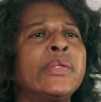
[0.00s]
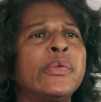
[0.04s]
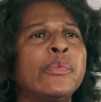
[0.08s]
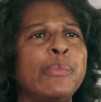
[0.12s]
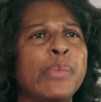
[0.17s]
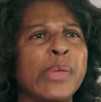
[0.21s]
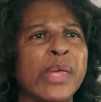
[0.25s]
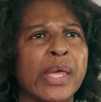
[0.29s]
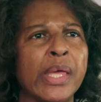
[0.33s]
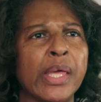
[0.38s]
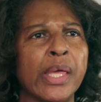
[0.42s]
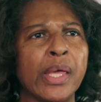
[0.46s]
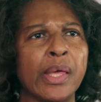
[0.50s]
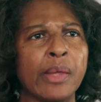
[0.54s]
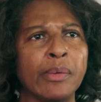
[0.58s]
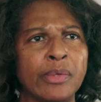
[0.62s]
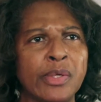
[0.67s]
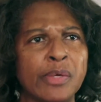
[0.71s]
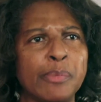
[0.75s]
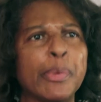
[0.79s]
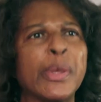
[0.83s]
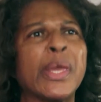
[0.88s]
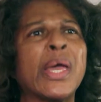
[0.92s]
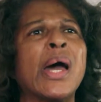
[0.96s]

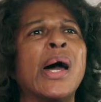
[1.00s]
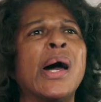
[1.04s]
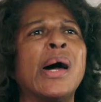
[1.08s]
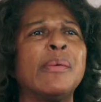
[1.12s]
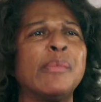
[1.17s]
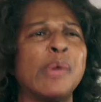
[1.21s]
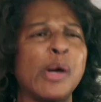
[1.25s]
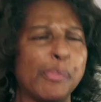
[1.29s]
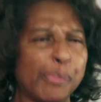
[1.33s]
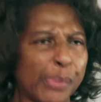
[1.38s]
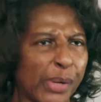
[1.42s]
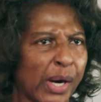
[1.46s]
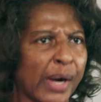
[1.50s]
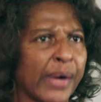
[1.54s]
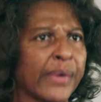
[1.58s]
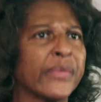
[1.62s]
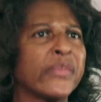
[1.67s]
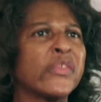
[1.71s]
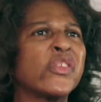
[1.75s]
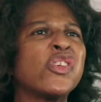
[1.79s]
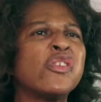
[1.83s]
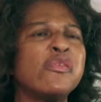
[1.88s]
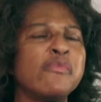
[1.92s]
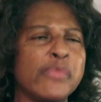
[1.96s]
to become a part
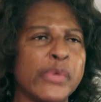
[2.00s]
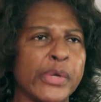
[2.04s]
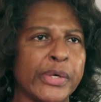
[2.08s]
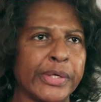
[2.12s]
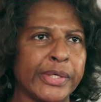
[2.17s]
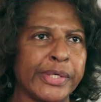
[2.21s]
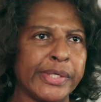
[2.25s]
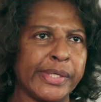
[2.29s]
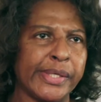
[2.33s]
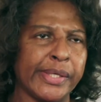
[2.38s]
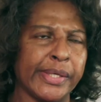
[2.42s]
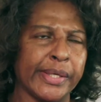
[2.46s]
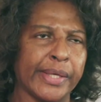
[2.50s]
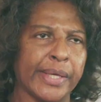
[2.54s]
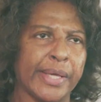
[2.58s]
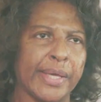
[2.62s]
of the community